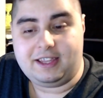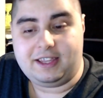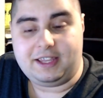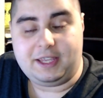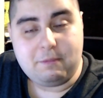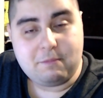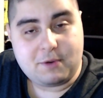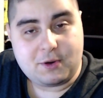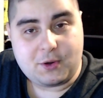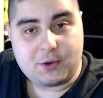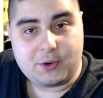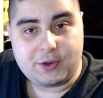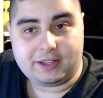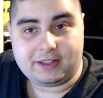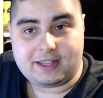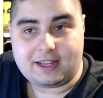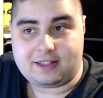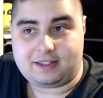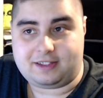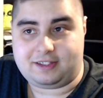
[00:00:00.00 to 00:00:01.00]
Him knowing
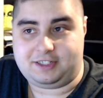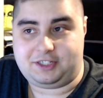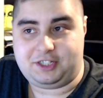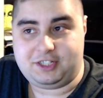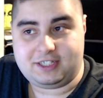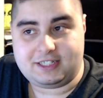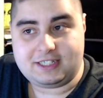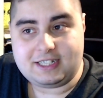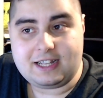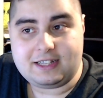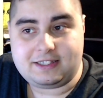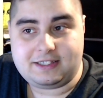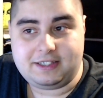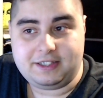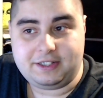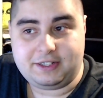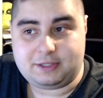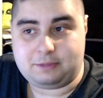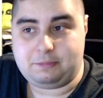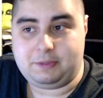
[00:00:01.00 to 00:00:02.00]
that she's not
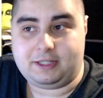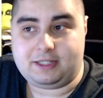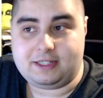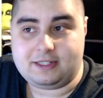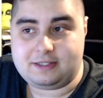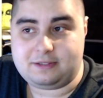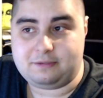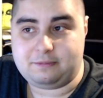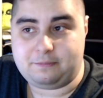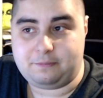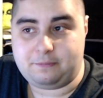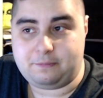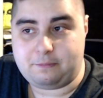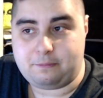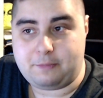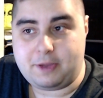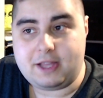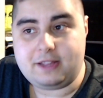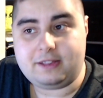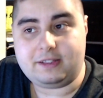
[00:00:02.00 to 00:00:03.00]
serious, because
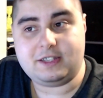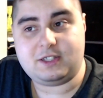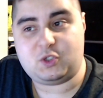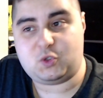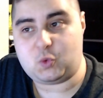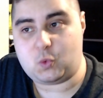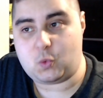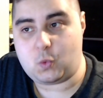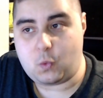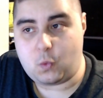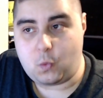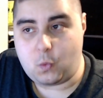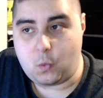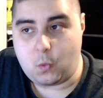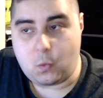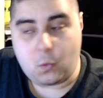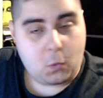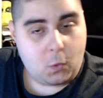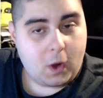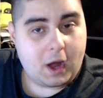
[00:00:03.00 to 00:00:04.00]
Beatrice
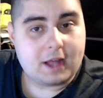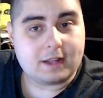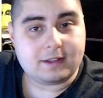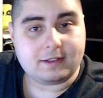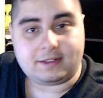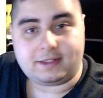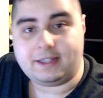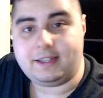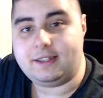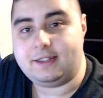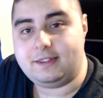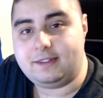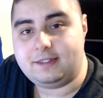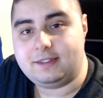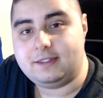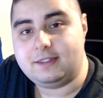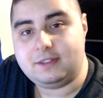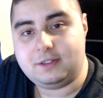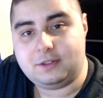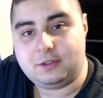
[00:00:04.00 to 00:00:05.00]
wanted
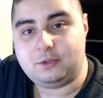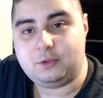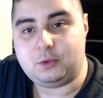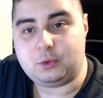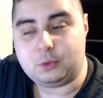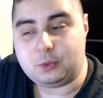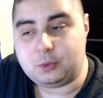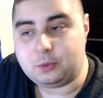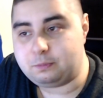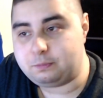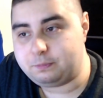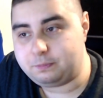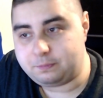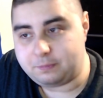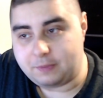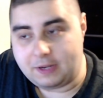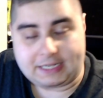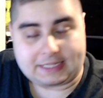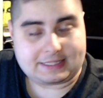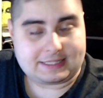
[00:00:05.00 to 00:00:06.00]
to
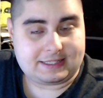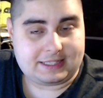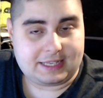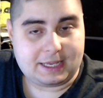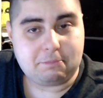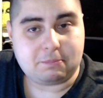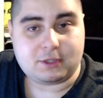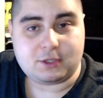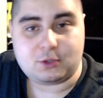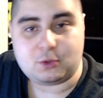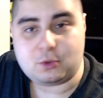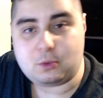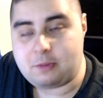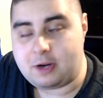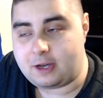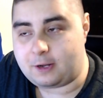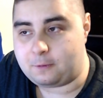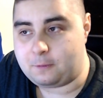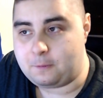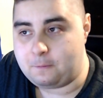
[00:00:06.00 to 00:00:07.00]
accept
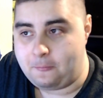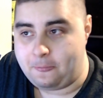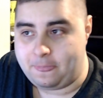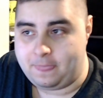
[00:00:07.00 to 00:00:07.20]
Subaru,